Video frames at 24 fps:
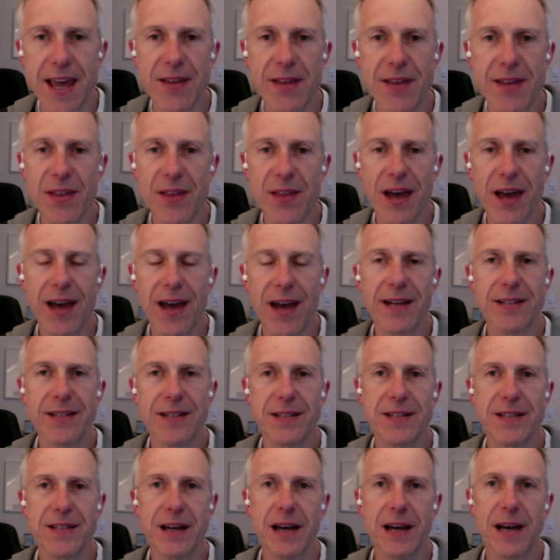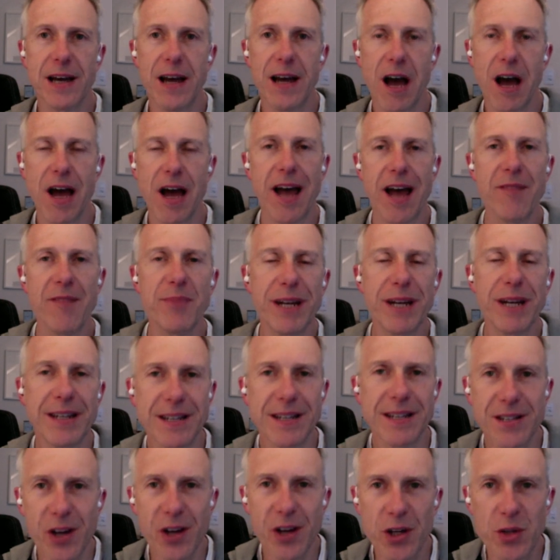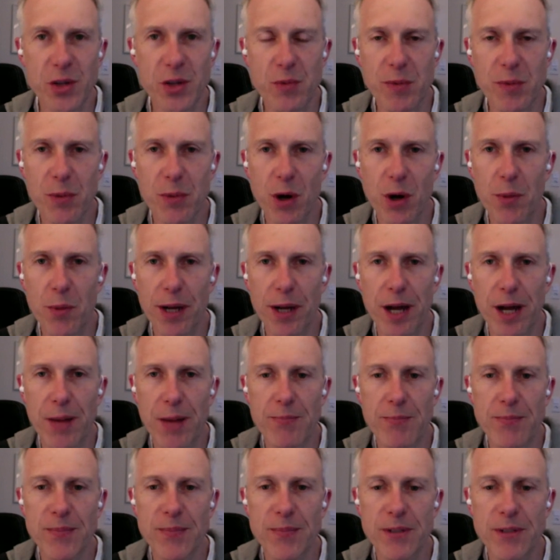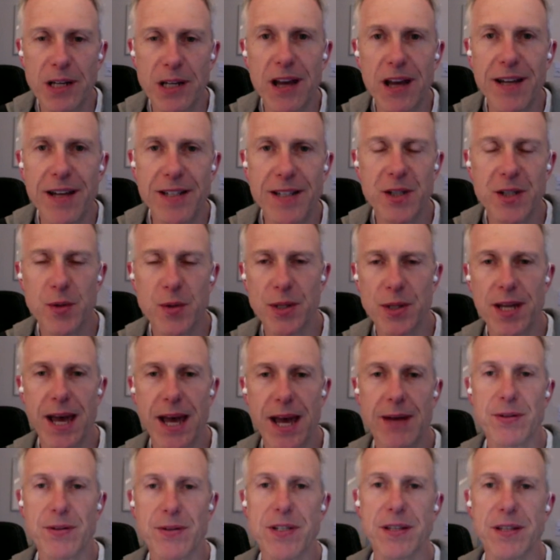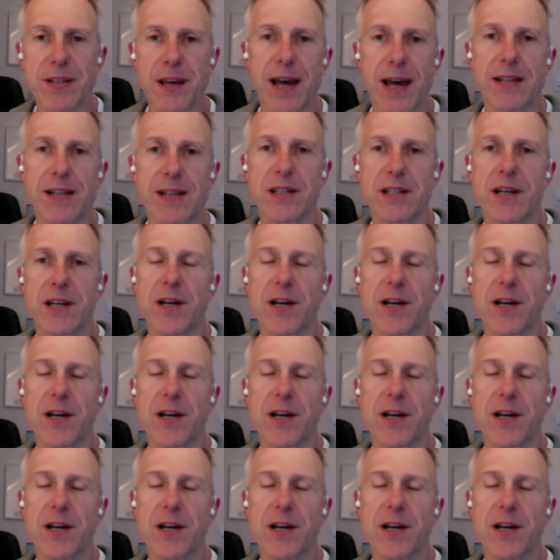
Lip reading: that I have been in discussion with Bob, and I'm delighted to announce that